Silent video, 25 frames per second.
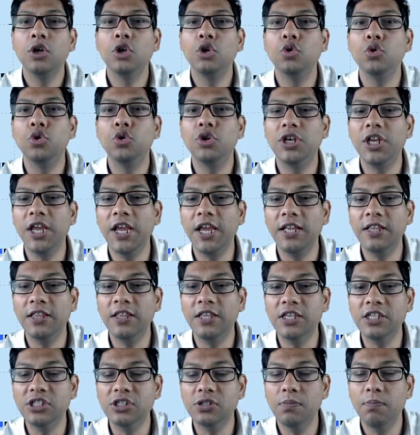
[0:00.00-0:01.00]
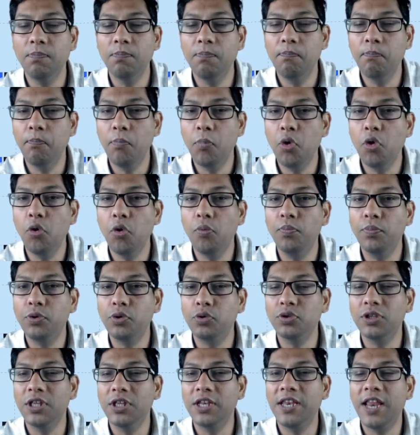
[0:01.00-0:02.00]
to take this move
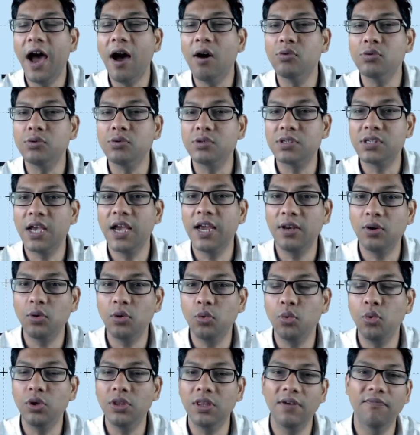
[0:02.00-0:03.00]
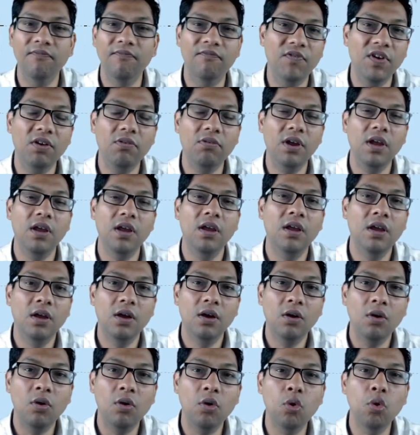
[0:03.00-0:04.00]
to the downside with a very
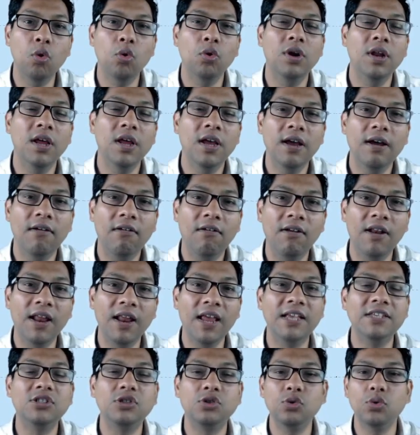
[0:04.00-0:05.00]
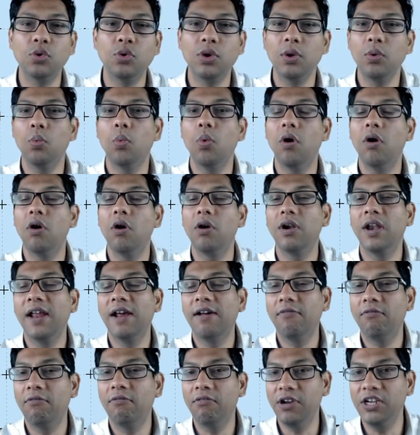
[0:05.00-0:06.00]
good risk to reward
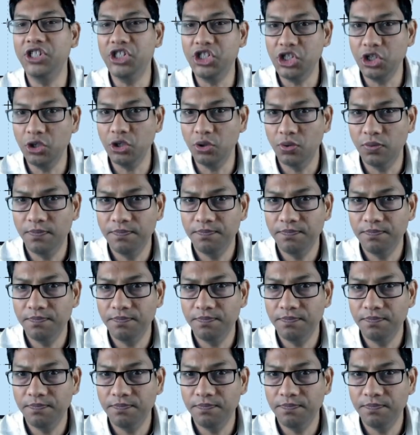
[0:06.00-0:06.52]
ratio.